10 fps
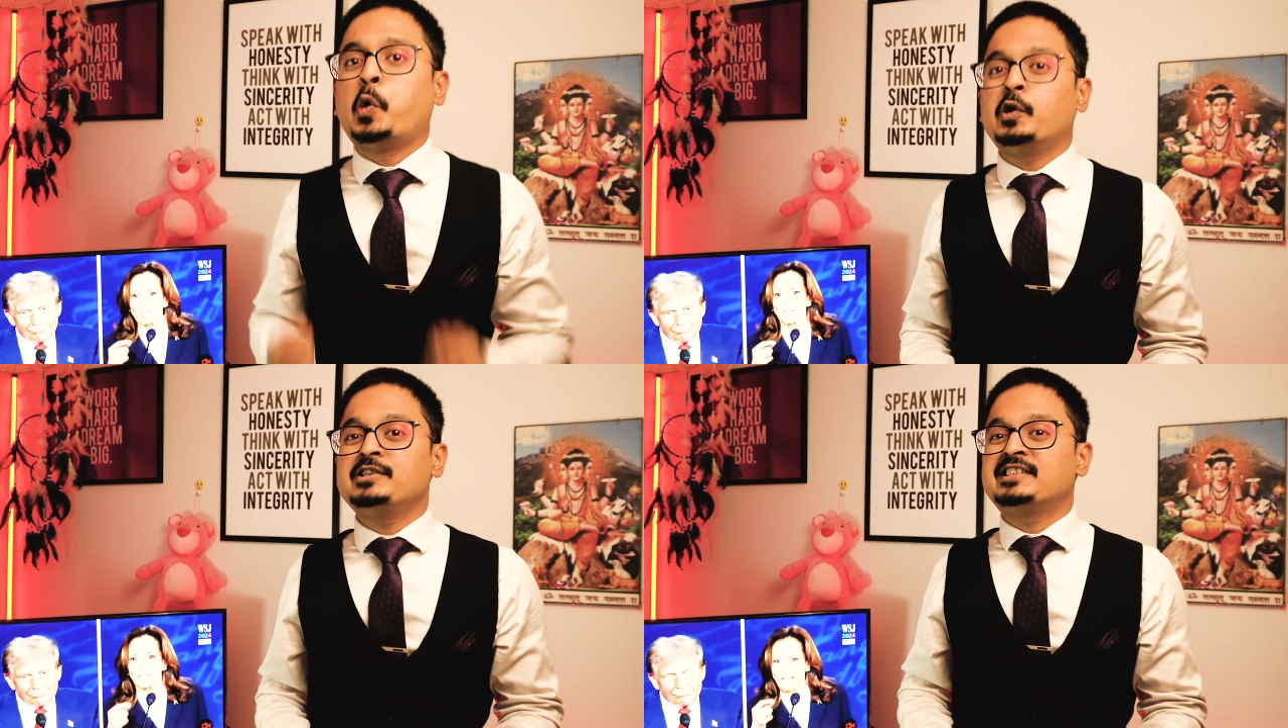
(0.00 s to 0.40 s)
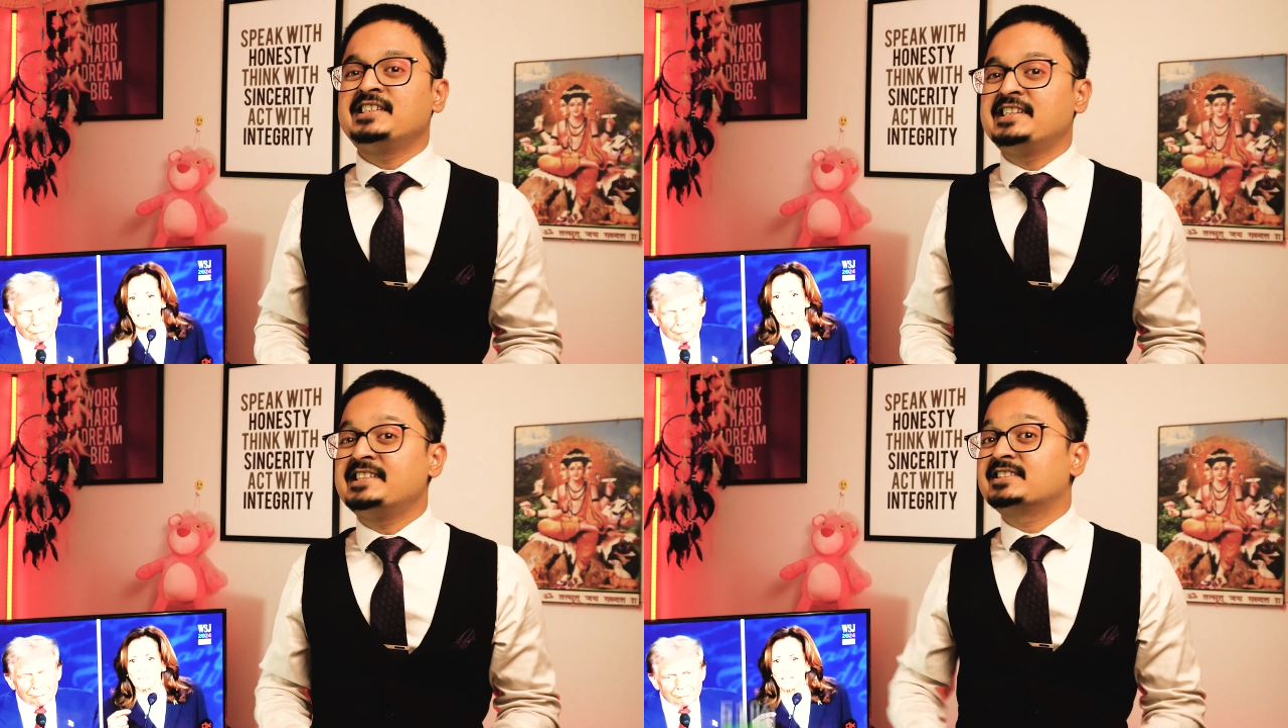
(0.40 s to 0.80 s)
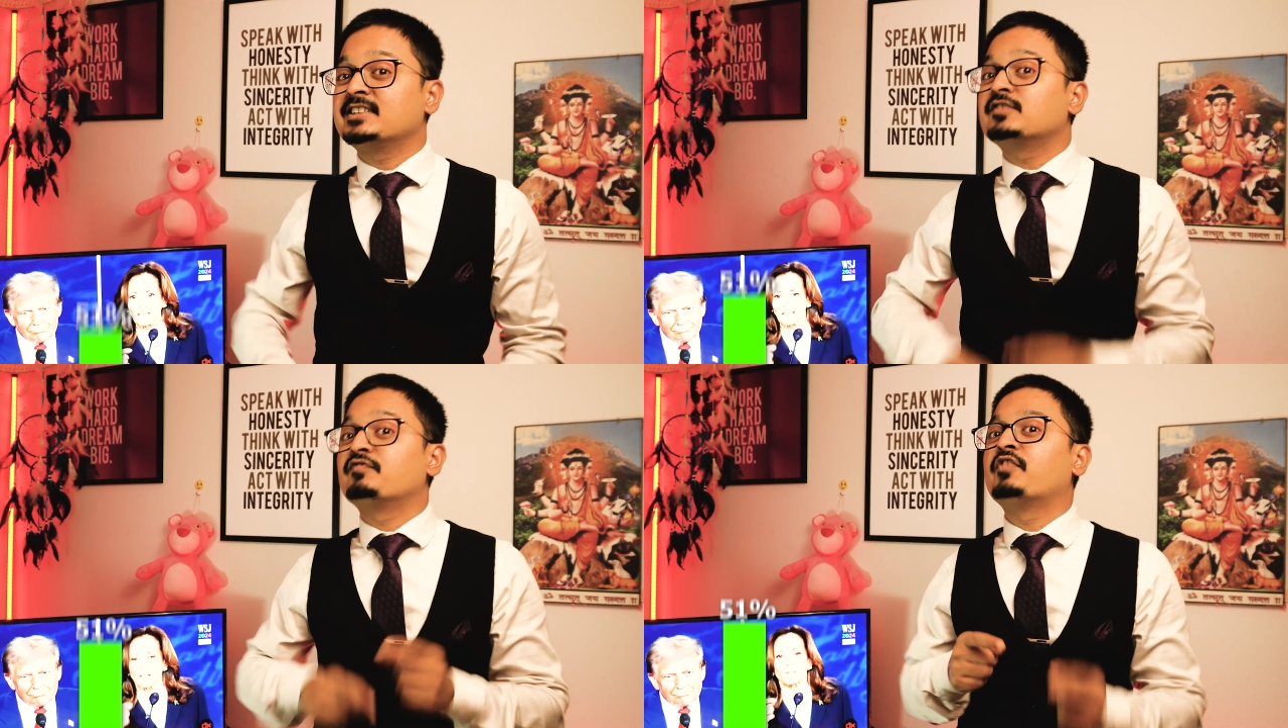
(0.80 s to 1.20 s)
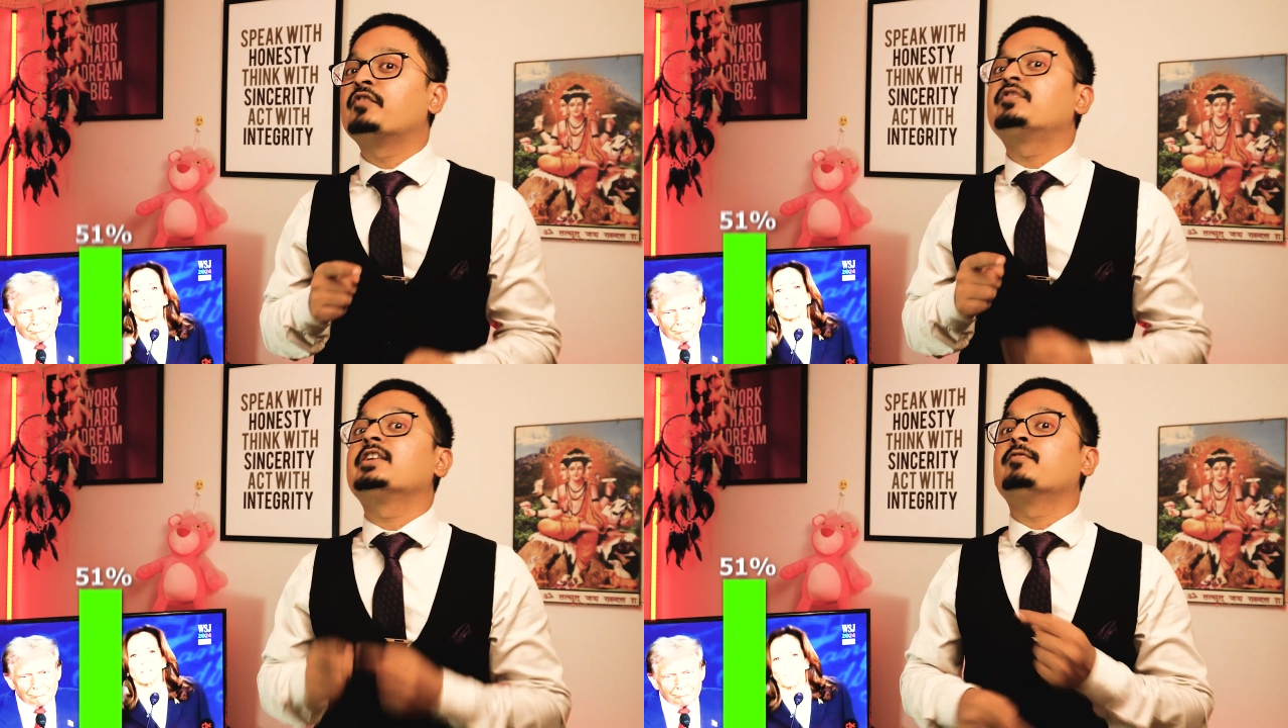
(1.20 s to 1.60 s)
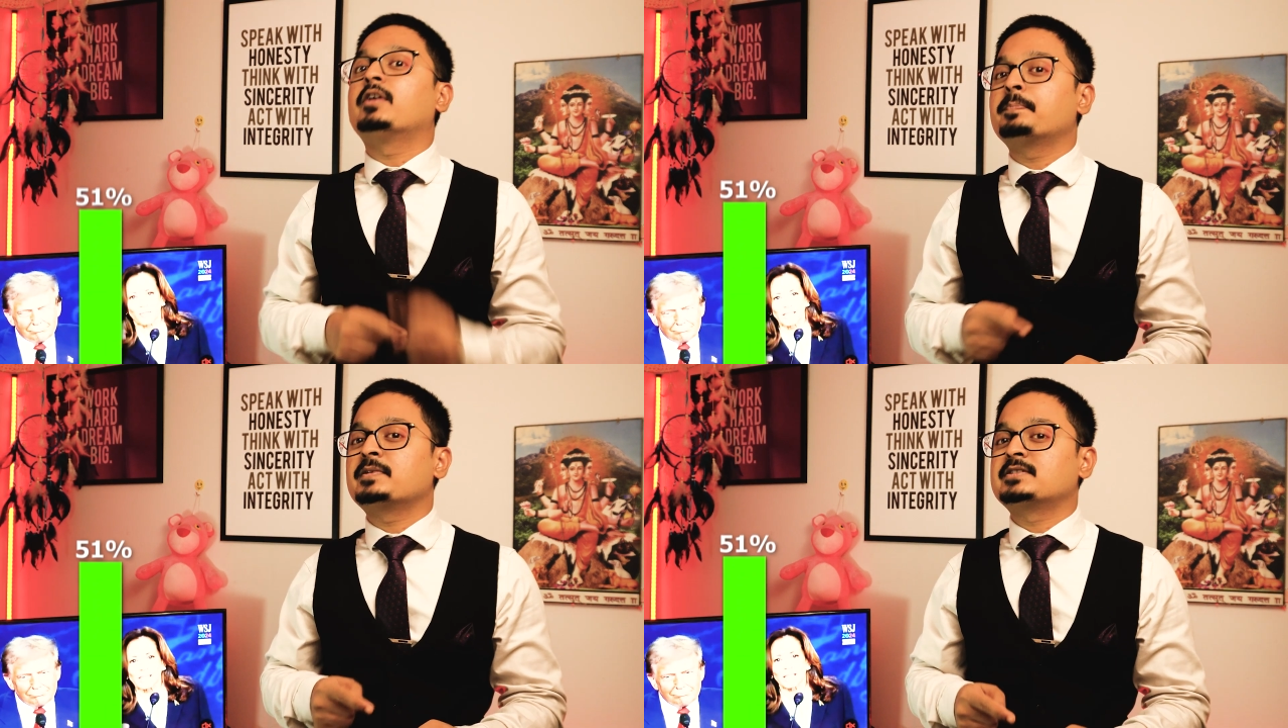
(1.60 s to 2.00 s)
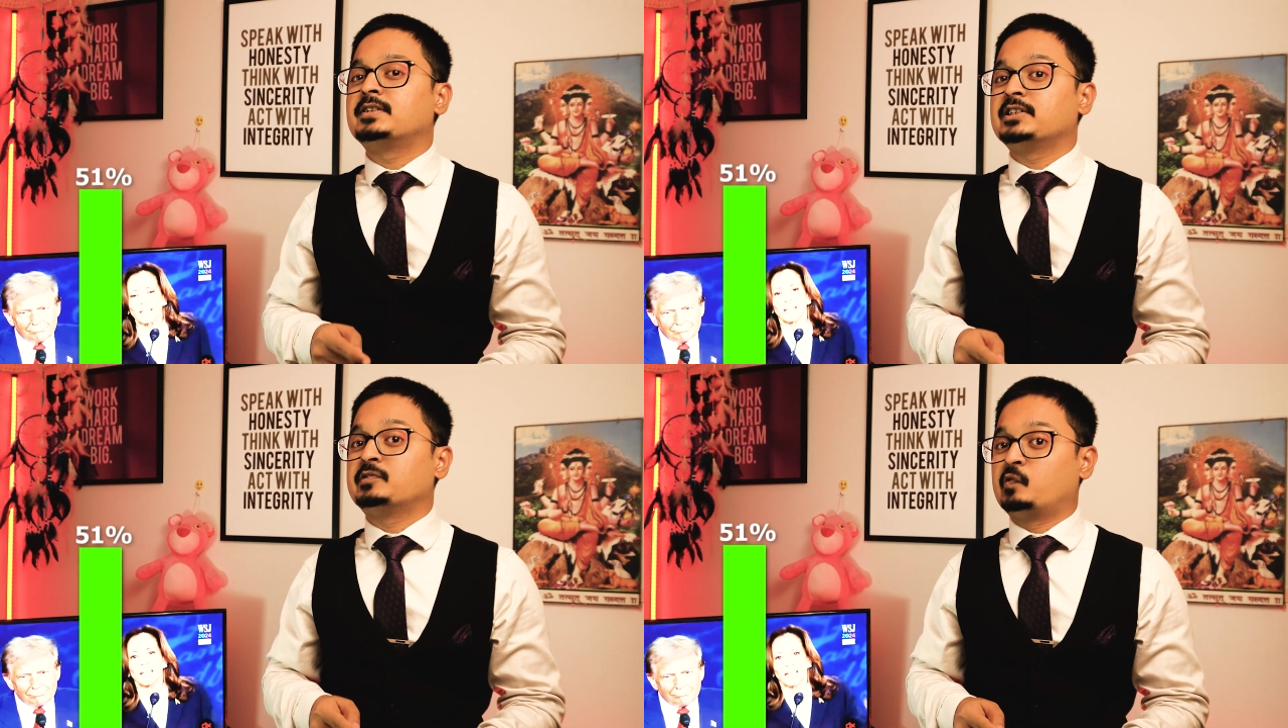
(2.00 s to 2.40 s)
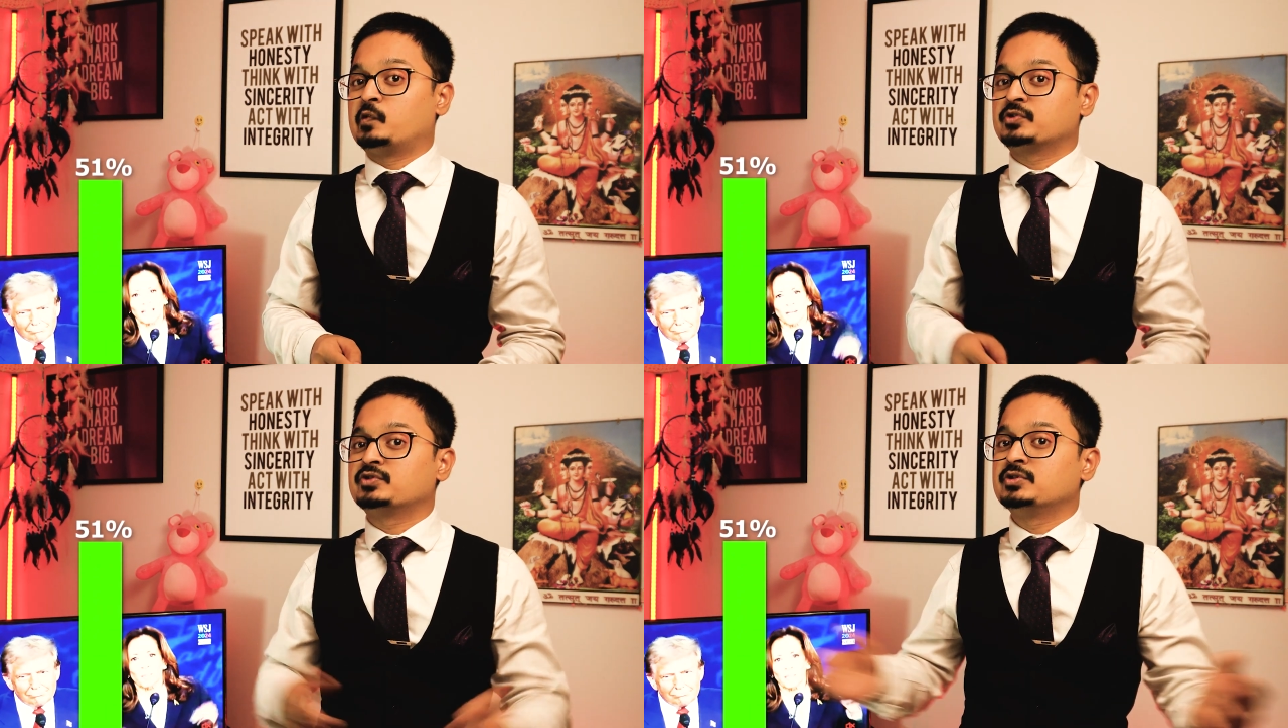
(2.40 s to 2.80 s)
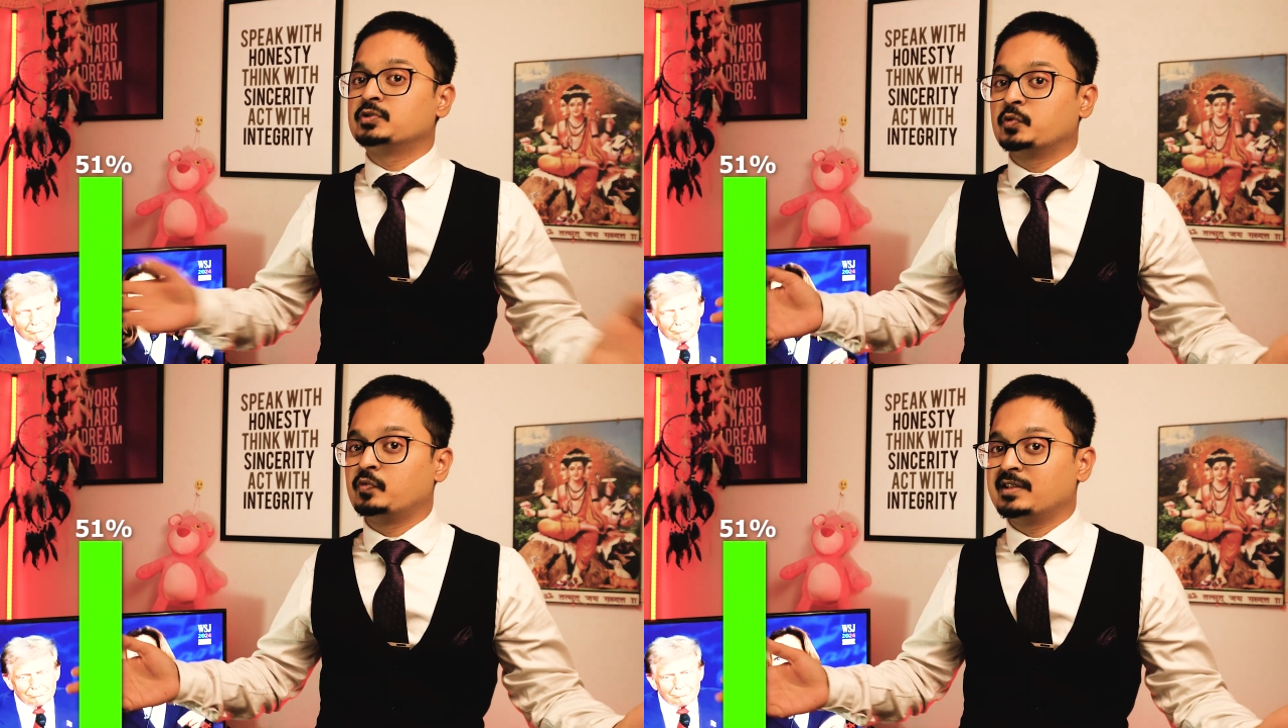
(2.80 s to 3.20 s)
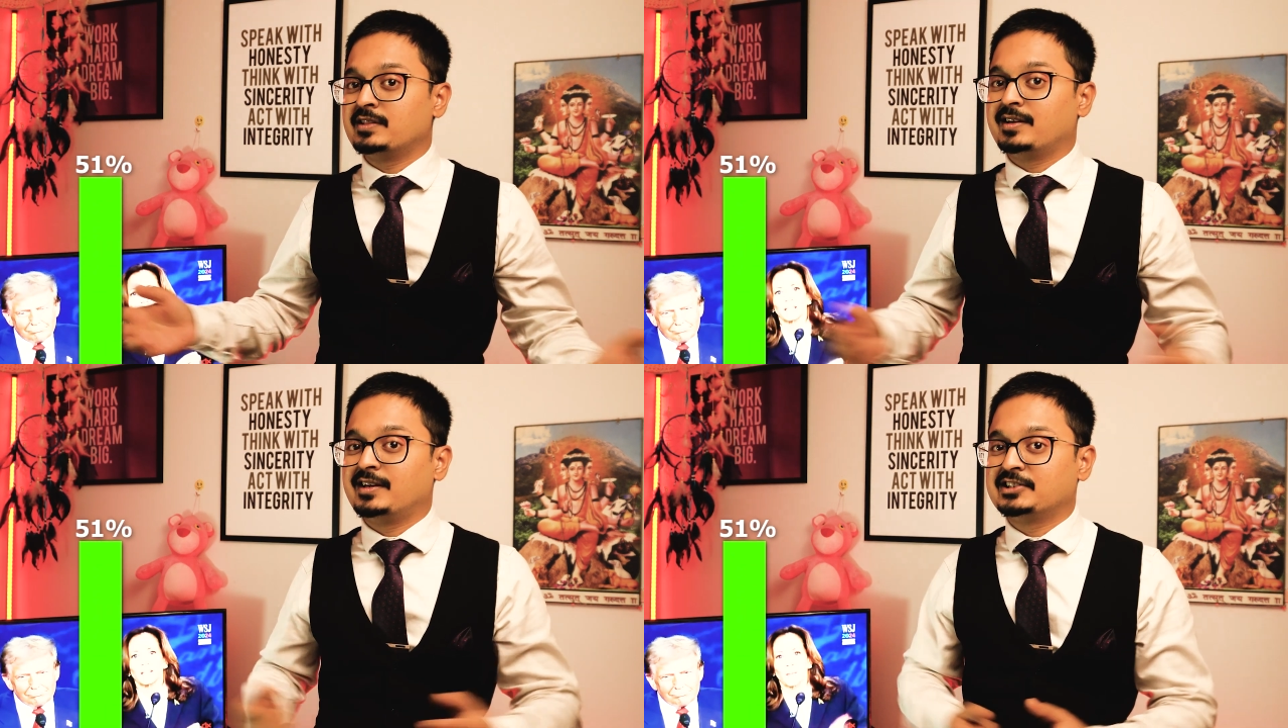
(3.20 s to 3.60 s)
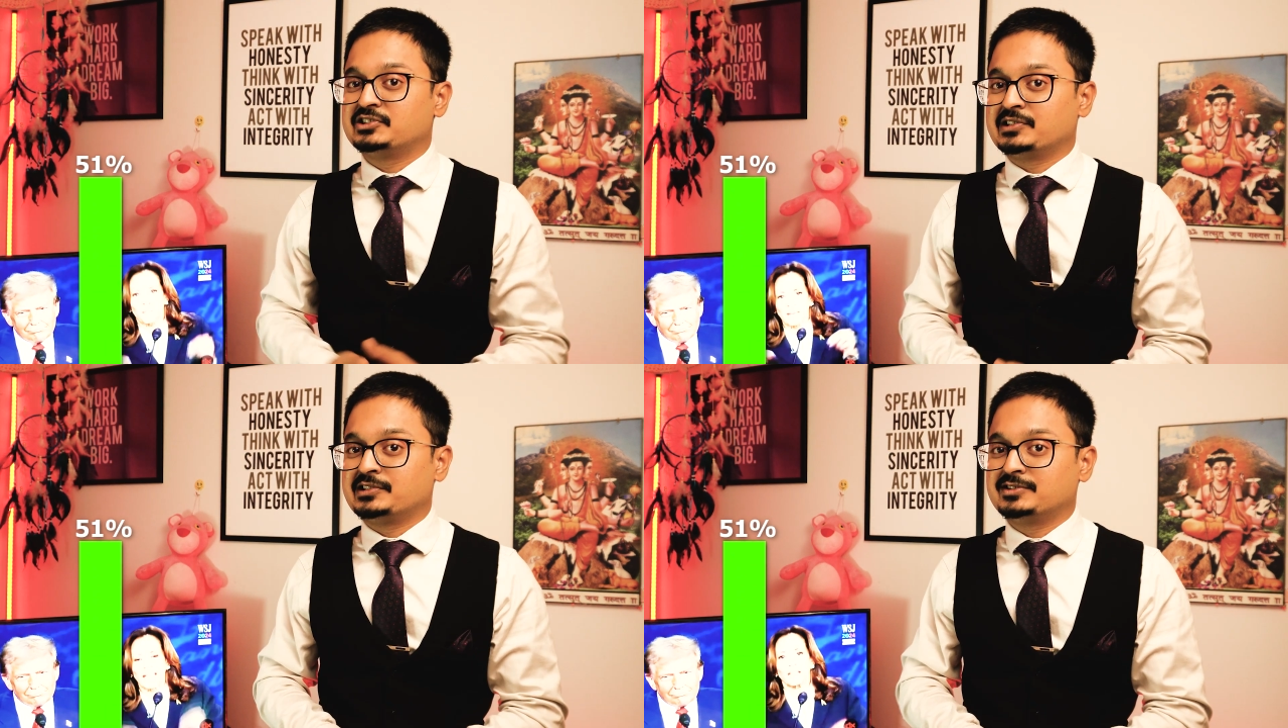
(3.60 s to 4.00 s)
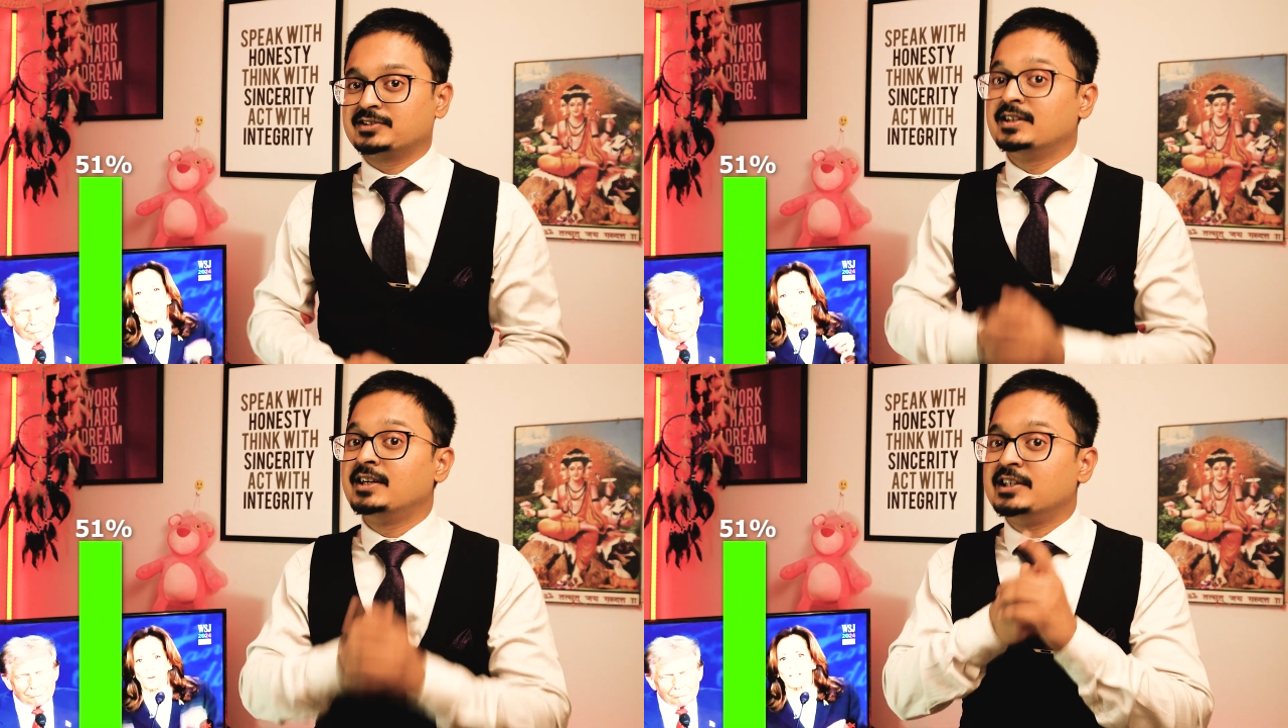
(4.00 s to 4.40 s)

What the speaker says: All she needs is 51% votes to win the elections.